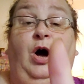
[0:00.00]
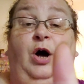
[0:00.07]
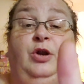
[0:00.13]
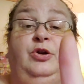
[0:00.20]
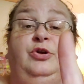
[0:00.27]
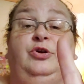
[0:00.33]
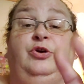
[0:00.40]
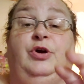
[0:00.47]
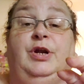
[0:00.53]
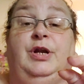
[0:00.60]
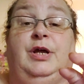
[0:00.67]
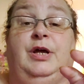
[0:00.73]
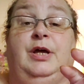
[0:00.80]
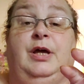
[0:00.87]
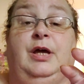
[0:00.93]

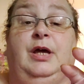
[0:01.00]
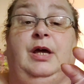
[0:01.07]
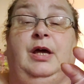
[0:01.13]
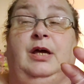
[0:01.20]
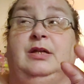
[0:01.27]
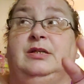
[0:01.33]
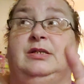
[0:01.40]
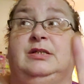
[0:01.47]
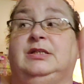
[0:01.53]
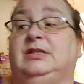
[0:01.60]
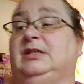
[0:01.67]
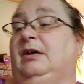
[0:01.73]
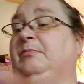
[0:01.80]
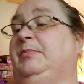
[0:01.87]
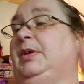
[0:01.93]
hundred and
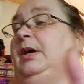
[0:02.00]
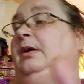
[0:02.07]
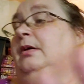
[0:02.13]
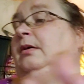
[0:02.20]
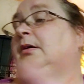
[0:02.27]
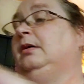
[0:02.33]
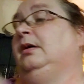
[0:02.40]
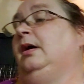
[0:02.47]
something.